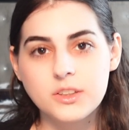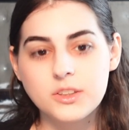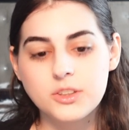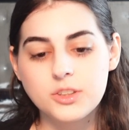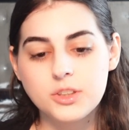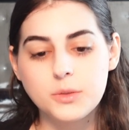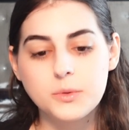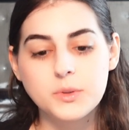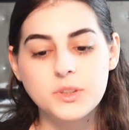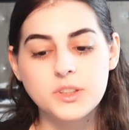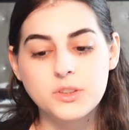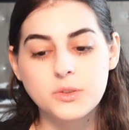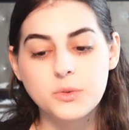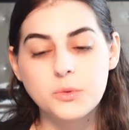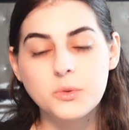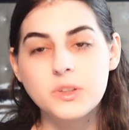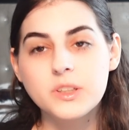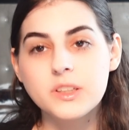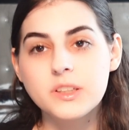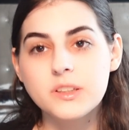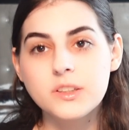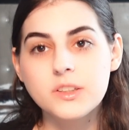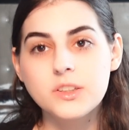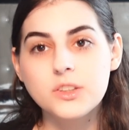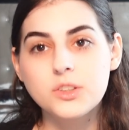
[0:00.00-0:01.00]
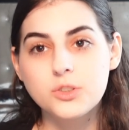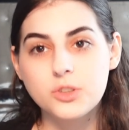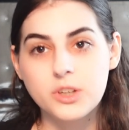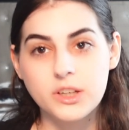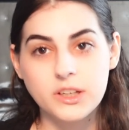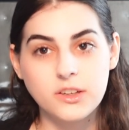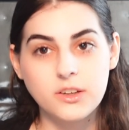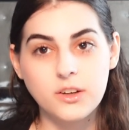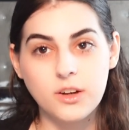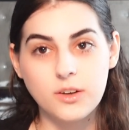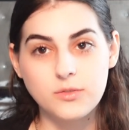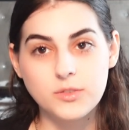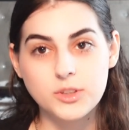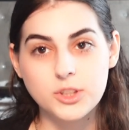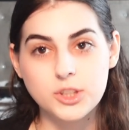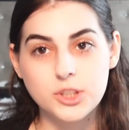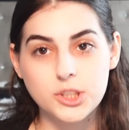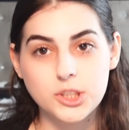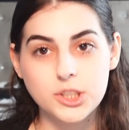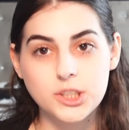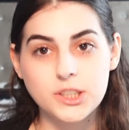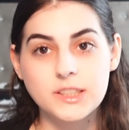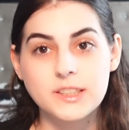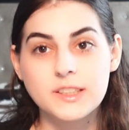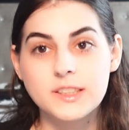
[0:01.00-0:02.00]
she was Nolan's training
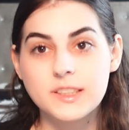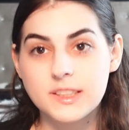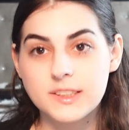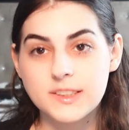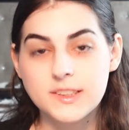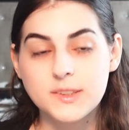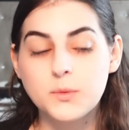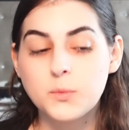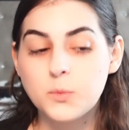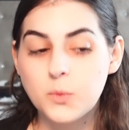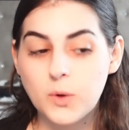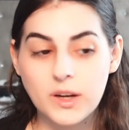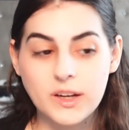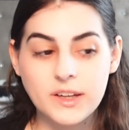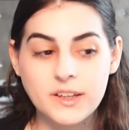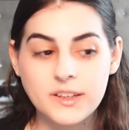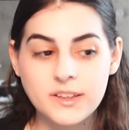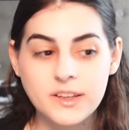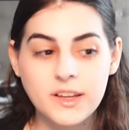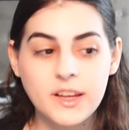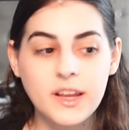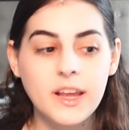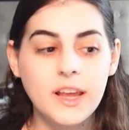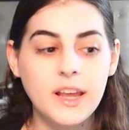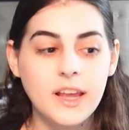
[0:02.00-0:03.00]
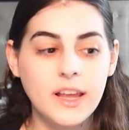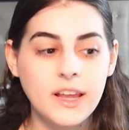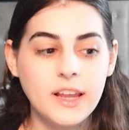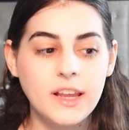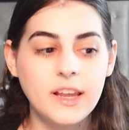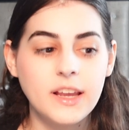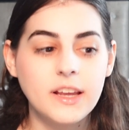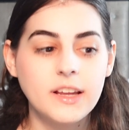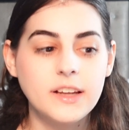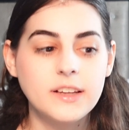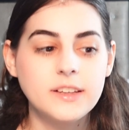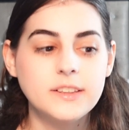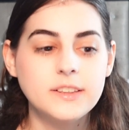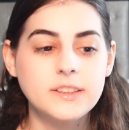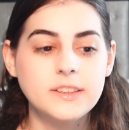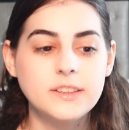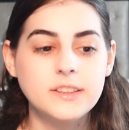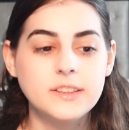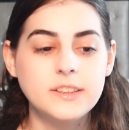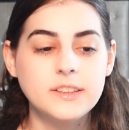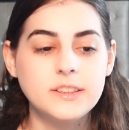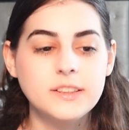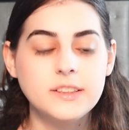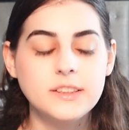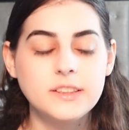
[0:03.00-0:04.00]
officer in season 1,
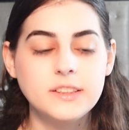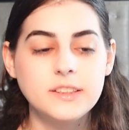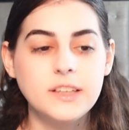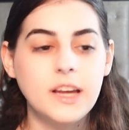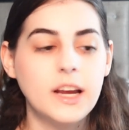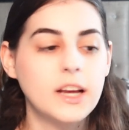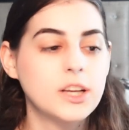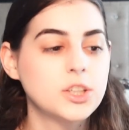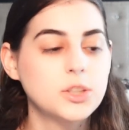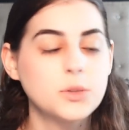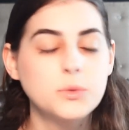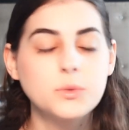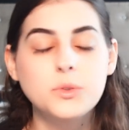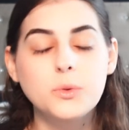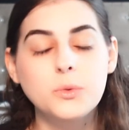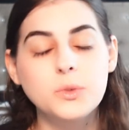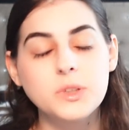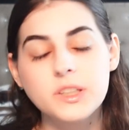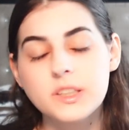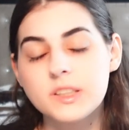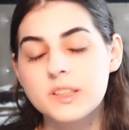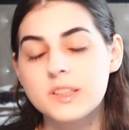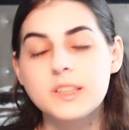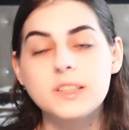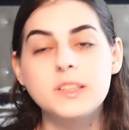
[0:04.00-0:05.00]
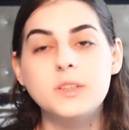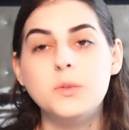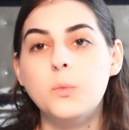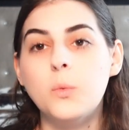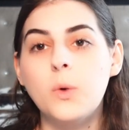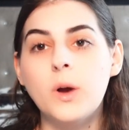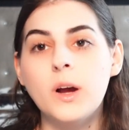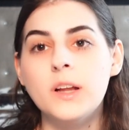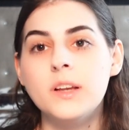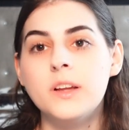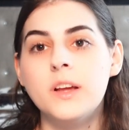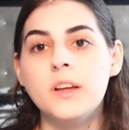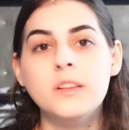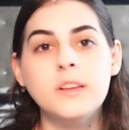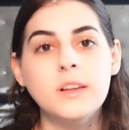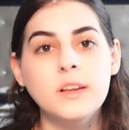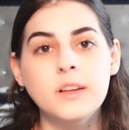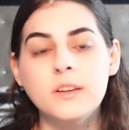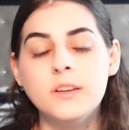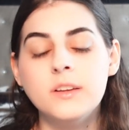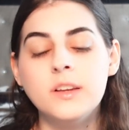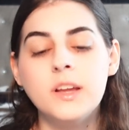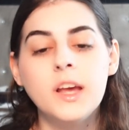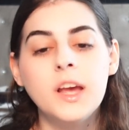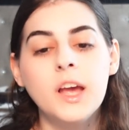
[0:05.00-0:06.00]
and yeah, she was only in season 1, and
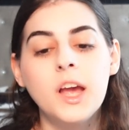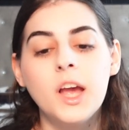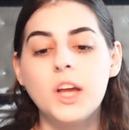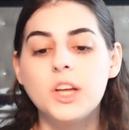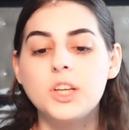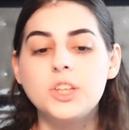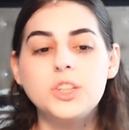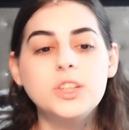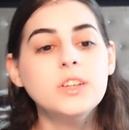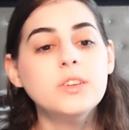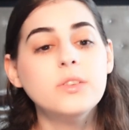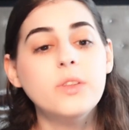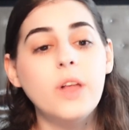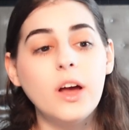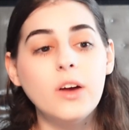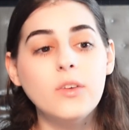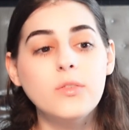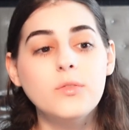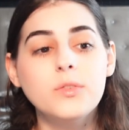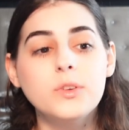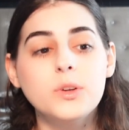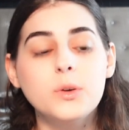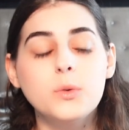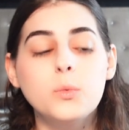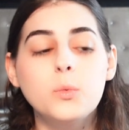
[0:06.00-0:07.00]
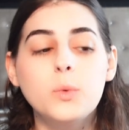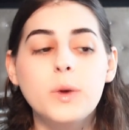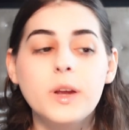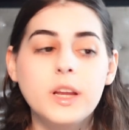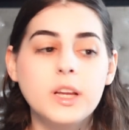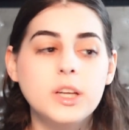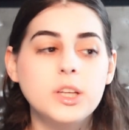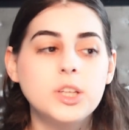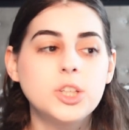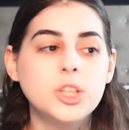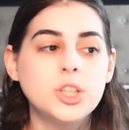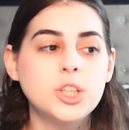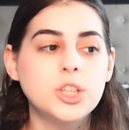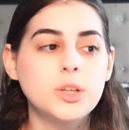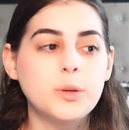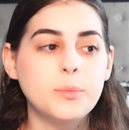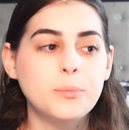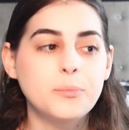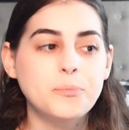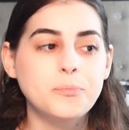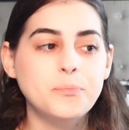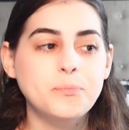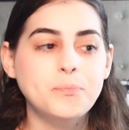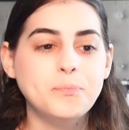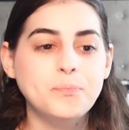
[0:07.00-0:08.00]
then she left, which
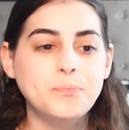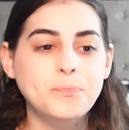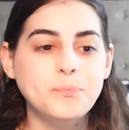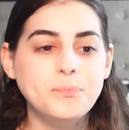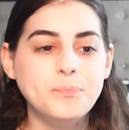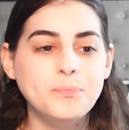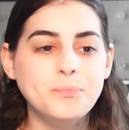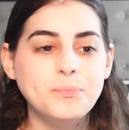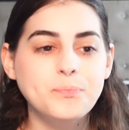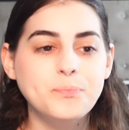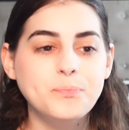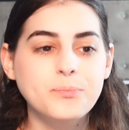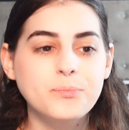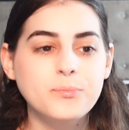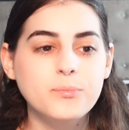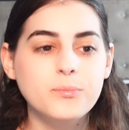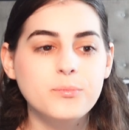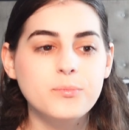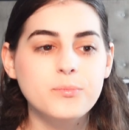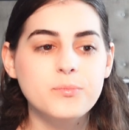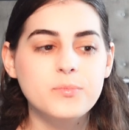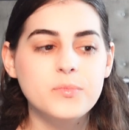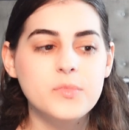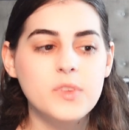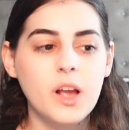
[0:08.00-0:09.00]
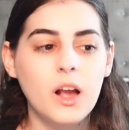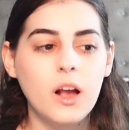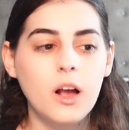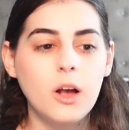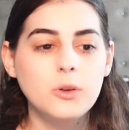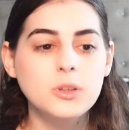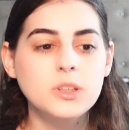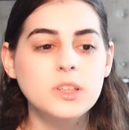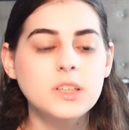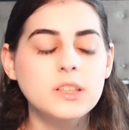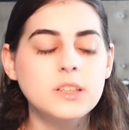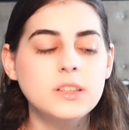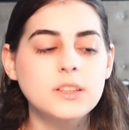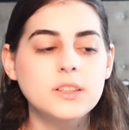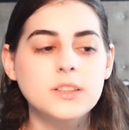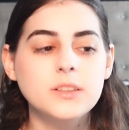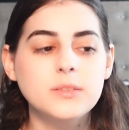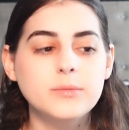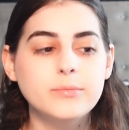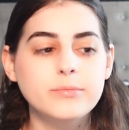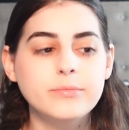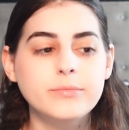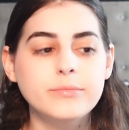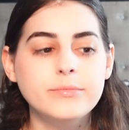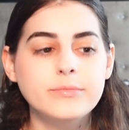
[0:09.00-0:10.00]
I was like
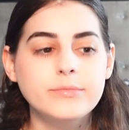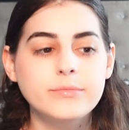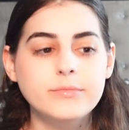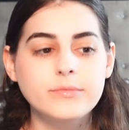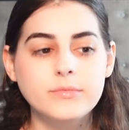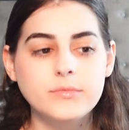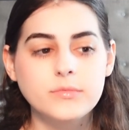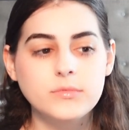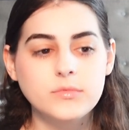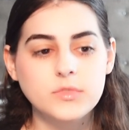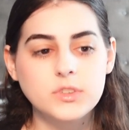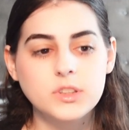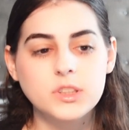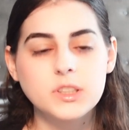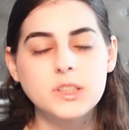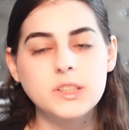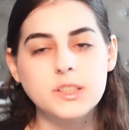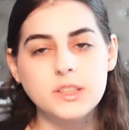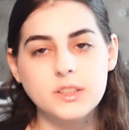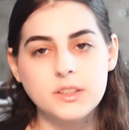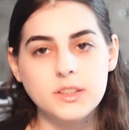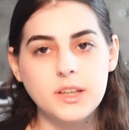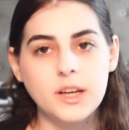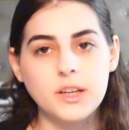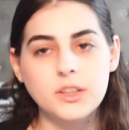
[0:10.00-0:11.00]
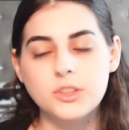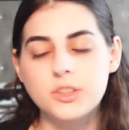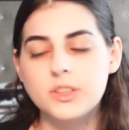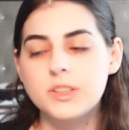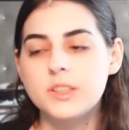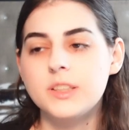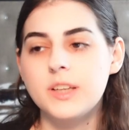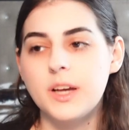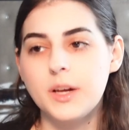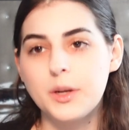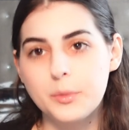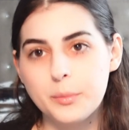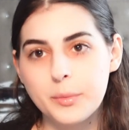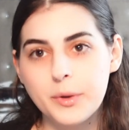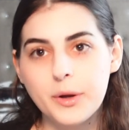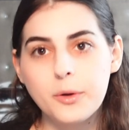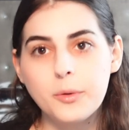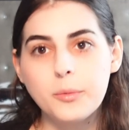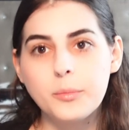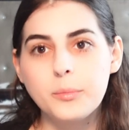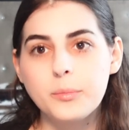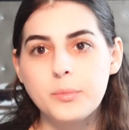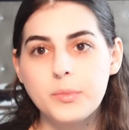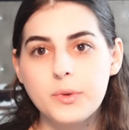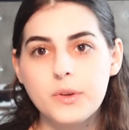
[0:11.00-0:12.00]
actually sad
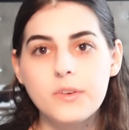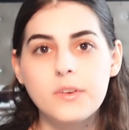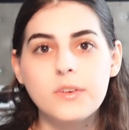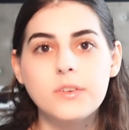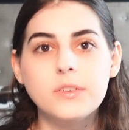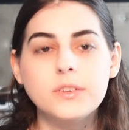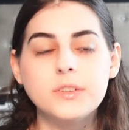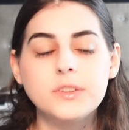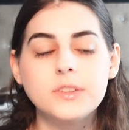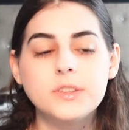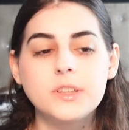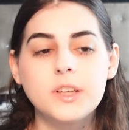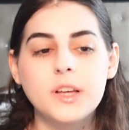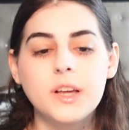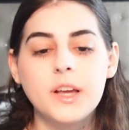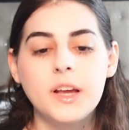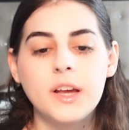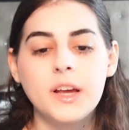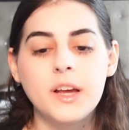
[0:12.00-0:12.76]
about, because